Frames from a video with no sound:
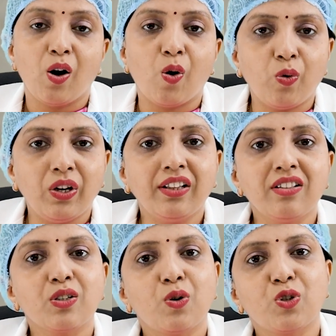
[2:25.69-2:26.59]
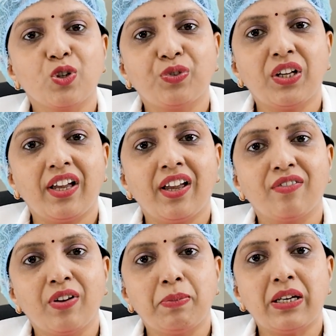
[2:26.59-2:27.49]
Only the source of the egg
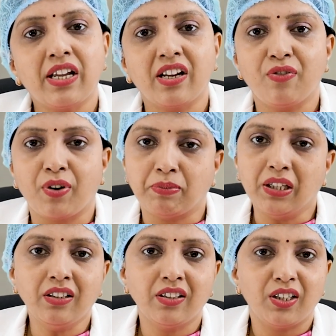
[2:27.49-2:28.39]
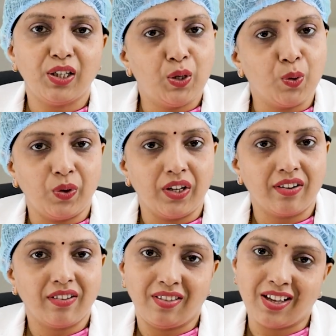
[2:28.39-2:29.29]
will be taken from the donor.
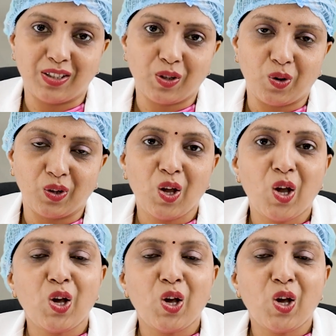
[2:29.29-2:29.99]
That's all.